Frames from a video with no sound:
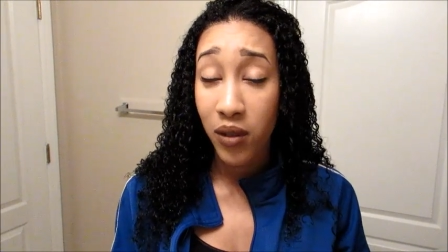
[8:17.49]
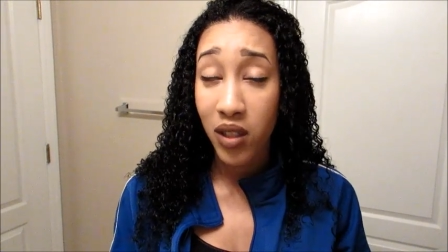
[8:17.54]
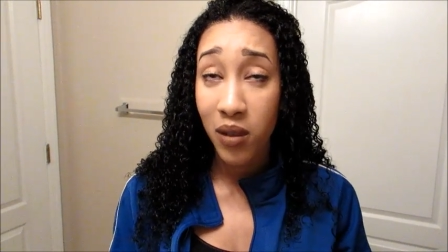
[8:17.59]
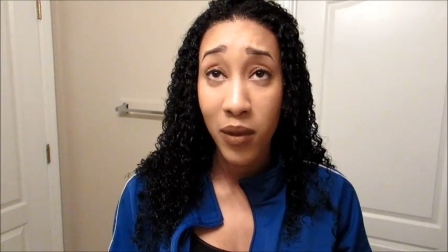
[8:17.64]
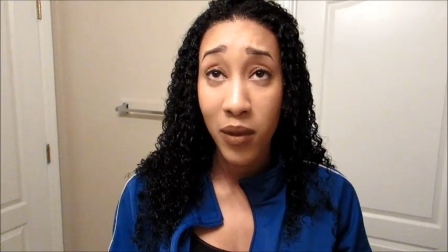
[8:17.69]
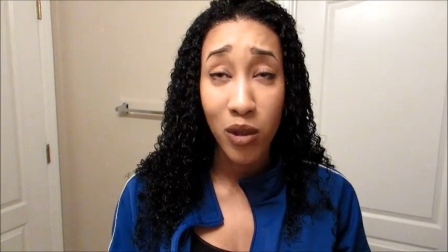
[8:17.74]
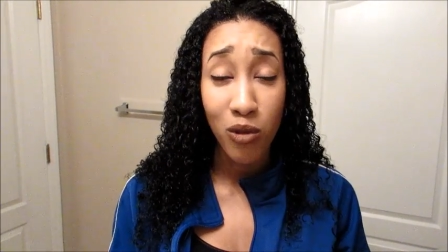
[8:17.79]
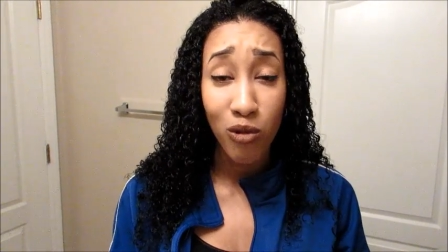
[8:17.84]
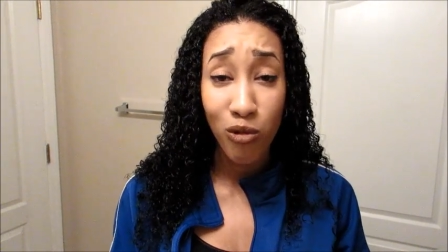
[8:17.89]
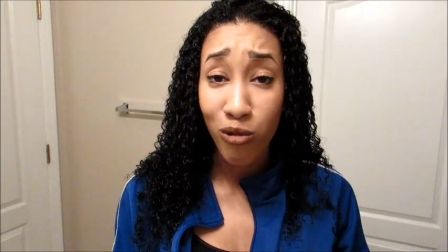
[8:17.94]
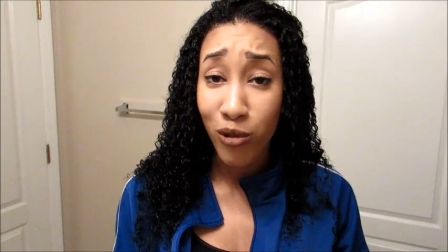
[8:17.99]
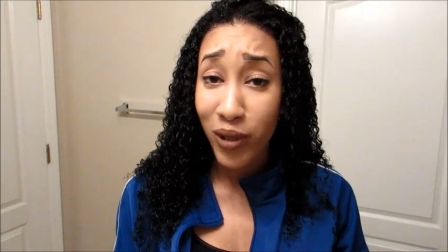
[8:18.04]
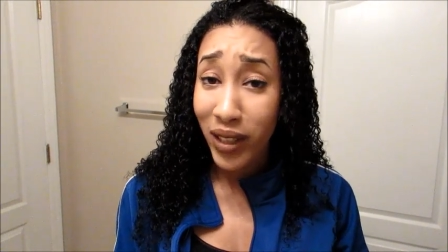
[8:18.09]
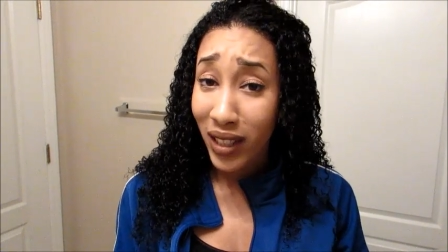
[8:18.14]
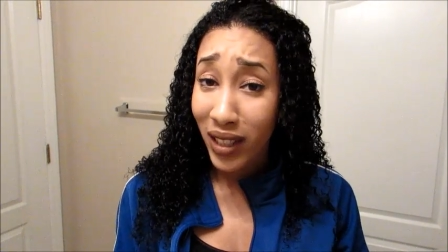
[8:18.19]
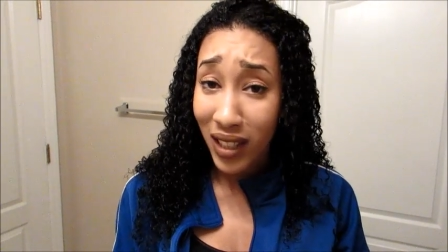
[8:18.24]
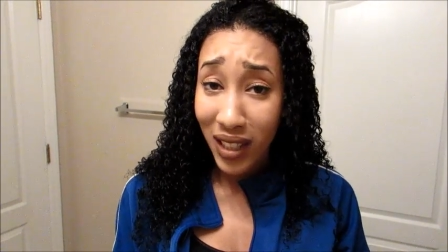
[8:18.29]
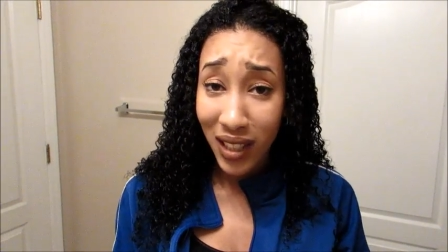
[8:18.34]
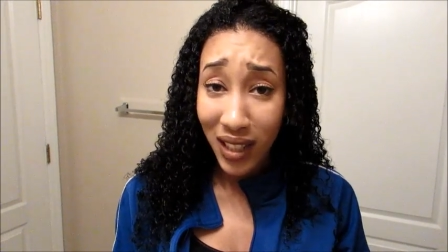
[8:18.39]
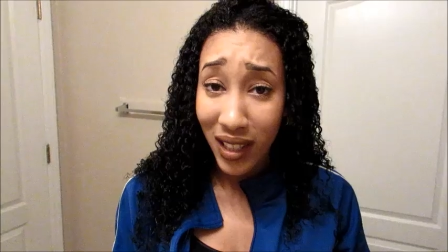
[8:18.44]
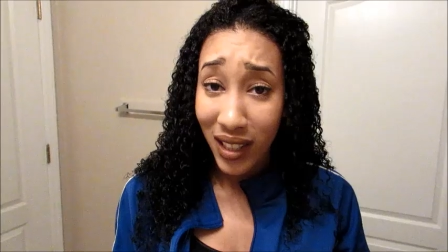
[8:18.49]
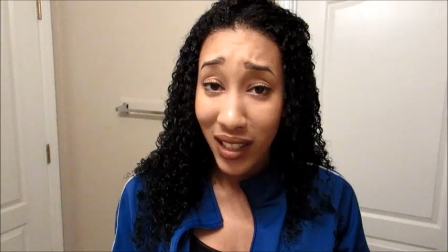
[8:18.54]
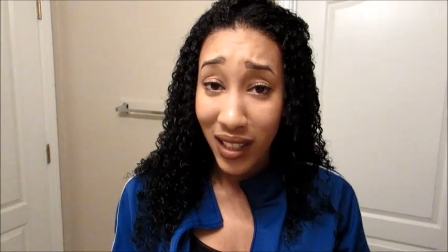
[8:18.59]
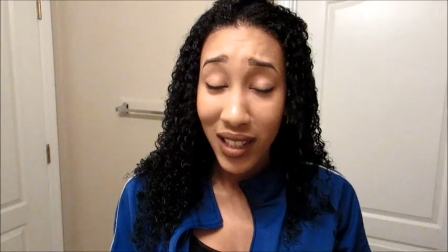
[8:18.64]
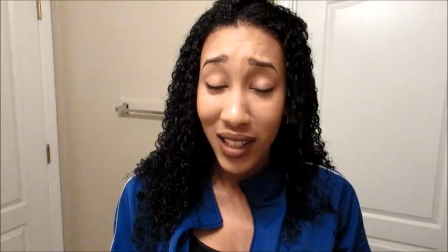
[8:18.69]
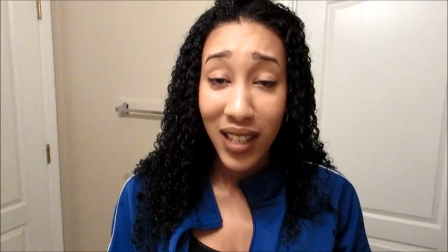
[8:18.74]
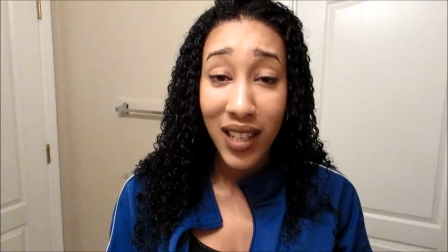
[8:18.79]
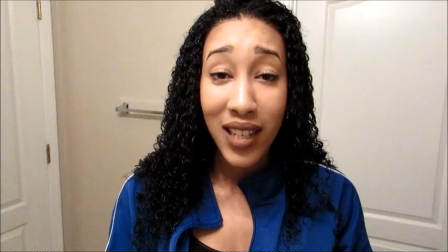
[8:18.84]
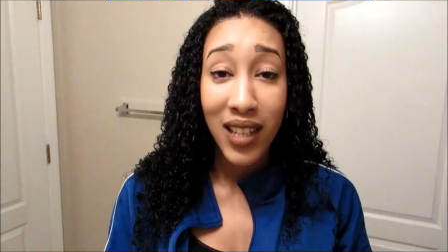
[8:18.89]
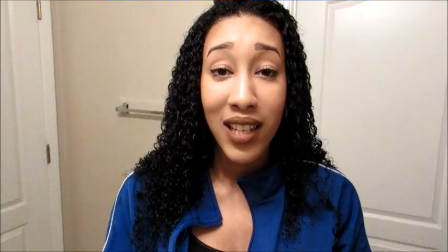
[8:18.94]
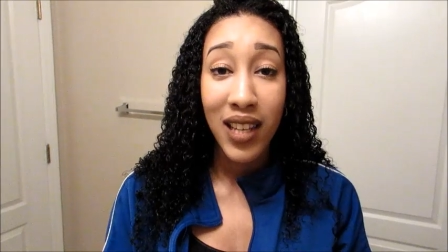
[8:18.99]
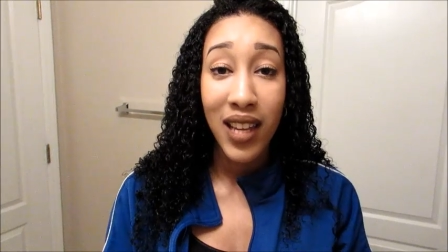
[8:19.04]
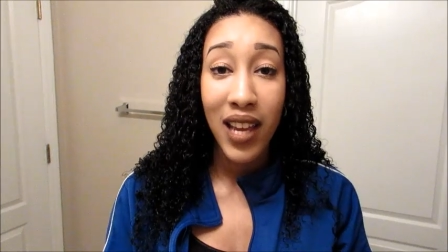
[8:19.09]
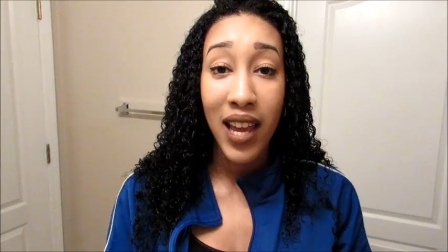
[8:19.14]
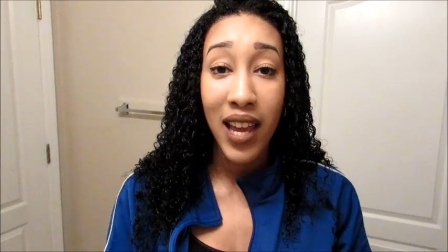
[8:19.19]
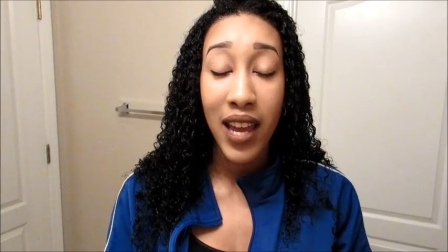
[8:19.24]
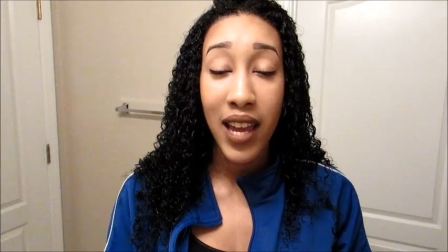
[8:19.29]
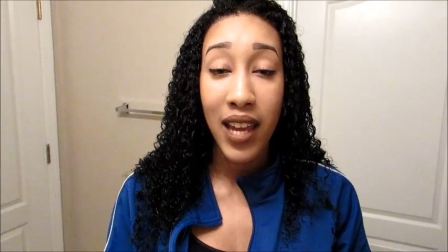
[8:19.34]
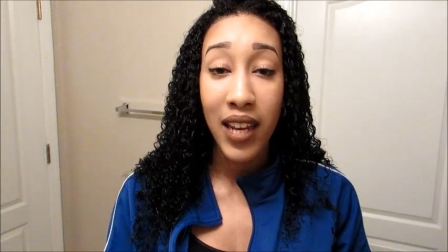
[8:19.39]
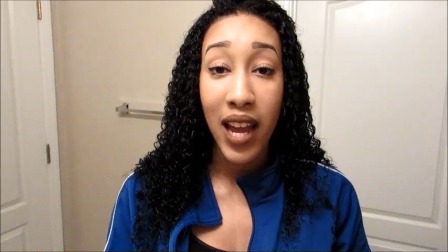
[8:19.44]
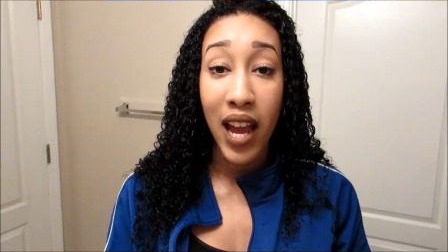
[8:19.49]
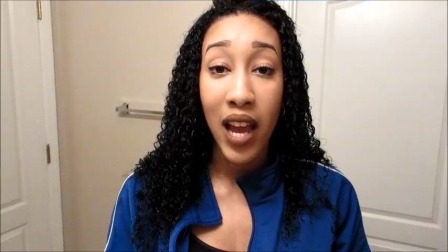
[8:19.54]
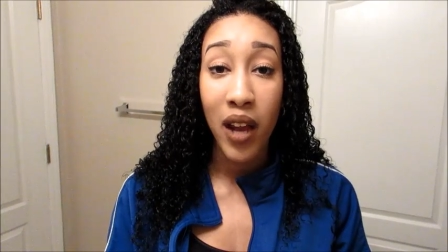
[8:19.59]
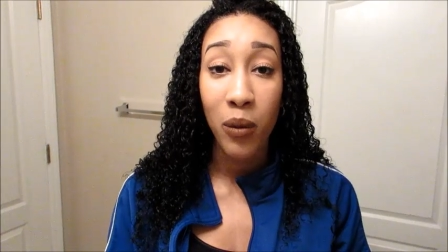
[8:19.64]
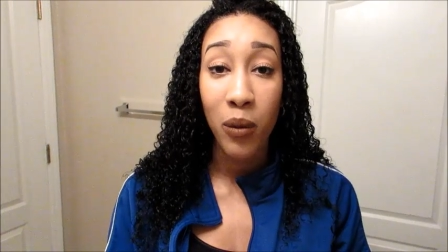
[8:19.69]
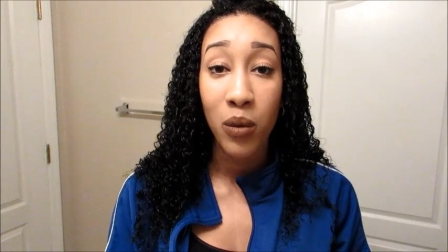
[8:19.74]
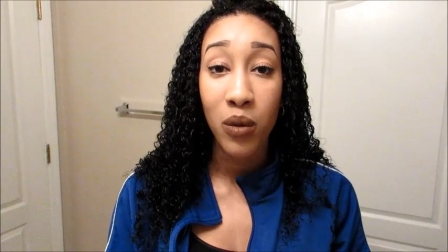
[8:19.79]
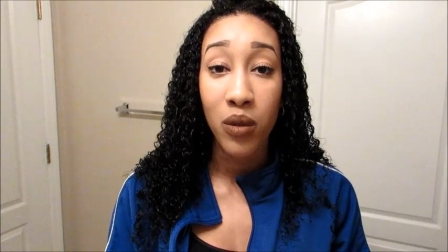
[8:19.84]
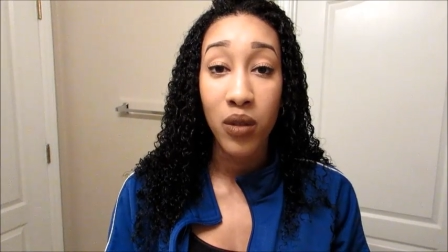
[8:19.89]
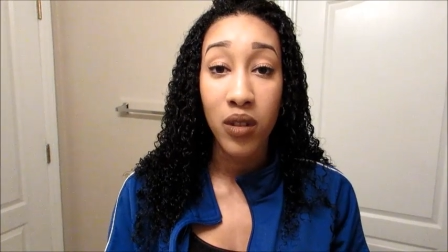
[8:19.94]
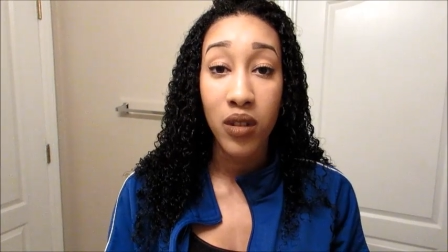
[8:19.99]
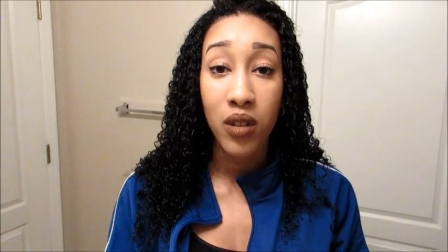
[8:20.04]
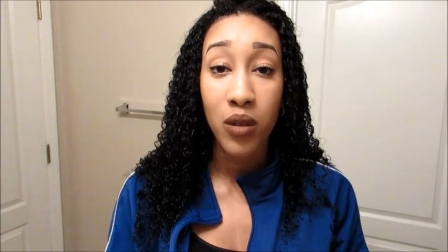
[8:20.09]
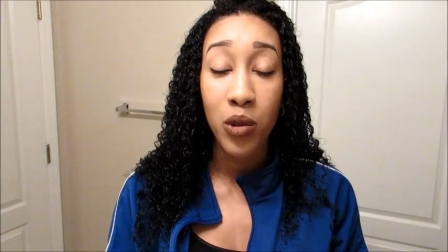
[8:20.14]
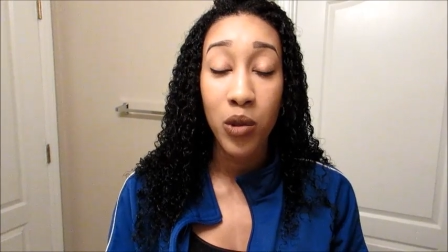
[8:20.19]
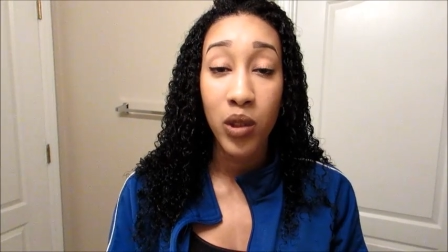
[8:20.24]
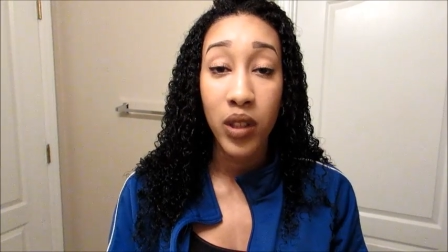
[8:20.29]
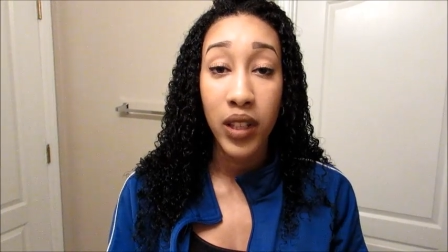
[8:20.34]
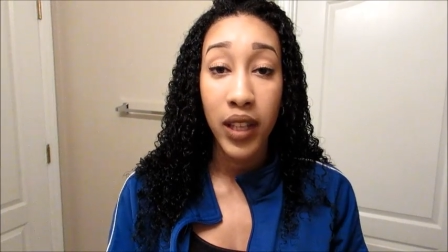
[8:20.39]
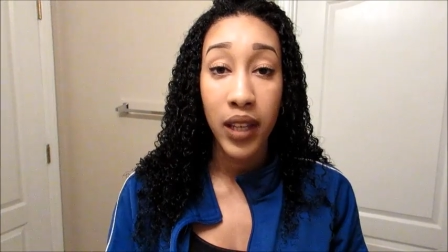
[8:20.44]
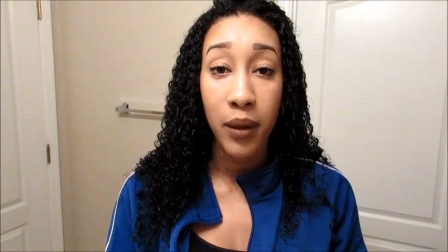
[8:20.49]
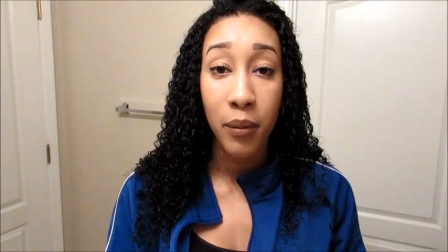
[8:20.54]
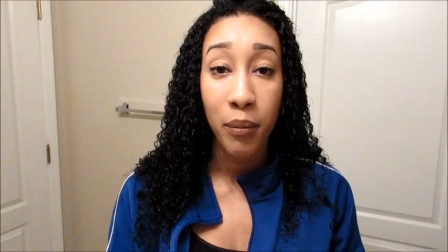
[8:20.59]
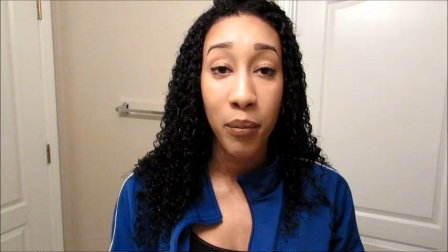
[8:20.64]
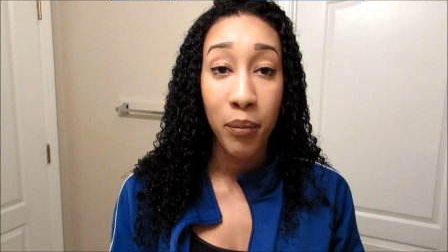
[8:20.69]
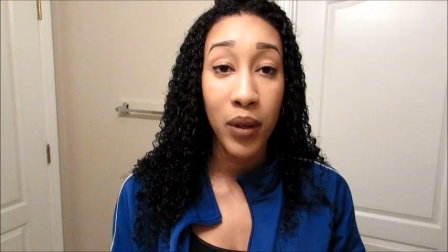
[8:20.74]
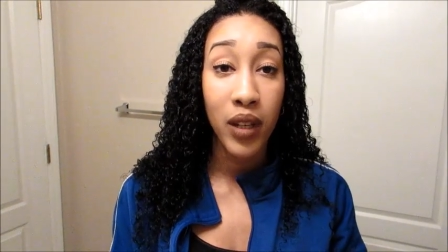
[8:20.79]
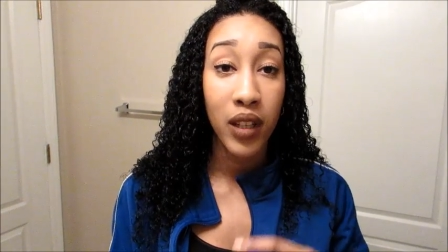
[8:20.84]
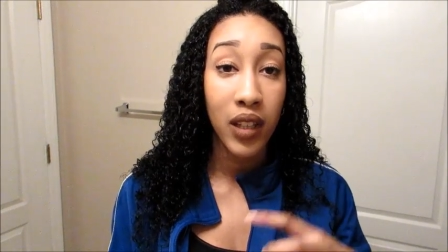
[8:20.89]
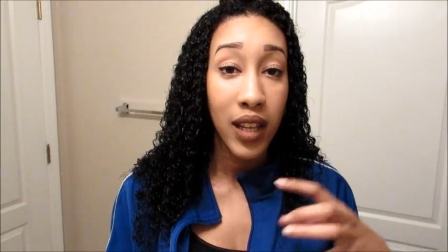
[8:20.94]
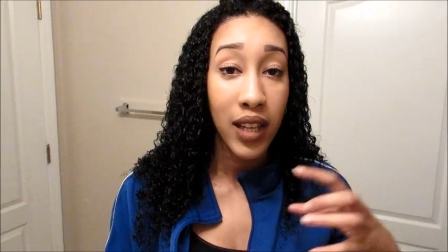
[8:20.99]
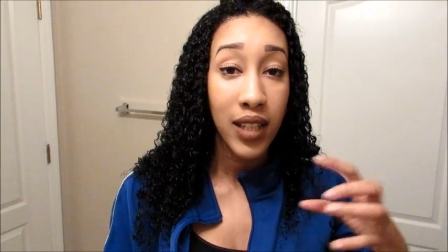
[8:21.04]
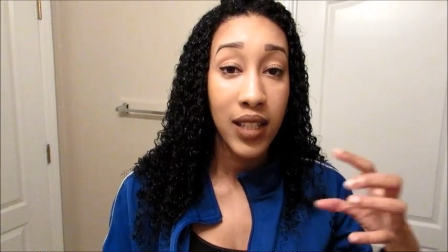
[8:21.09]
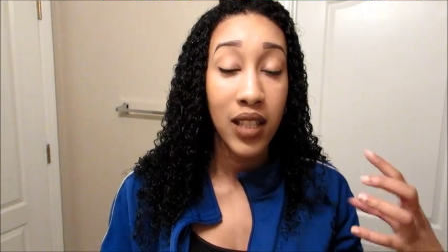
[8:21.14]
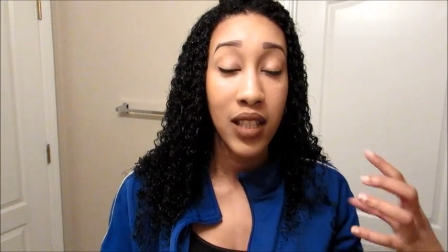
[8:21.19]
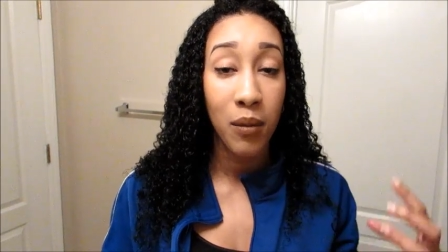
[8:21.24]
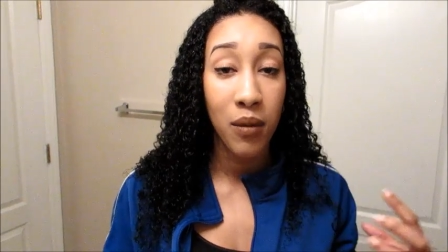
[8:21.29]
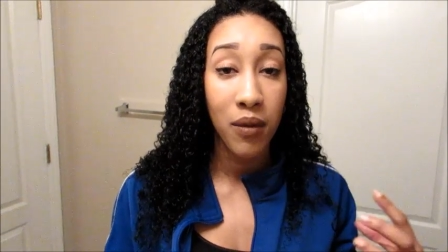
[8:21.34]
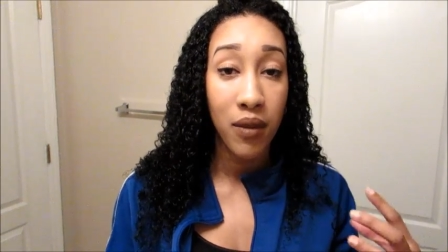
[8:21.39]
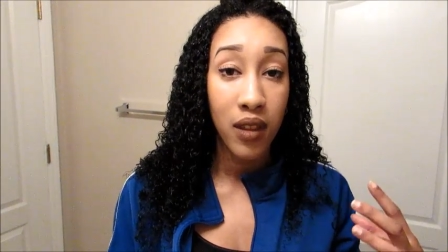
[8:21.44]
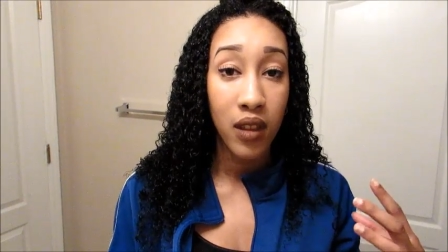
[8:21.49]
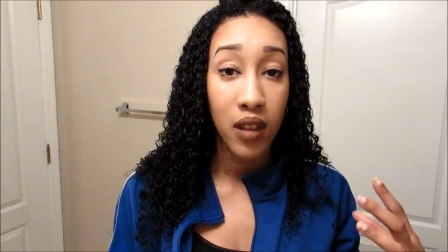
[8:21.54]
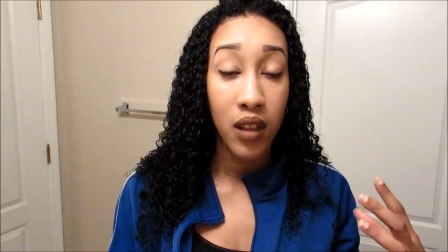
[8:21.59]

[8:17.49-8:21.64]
It smells really good, and I will usually put like some of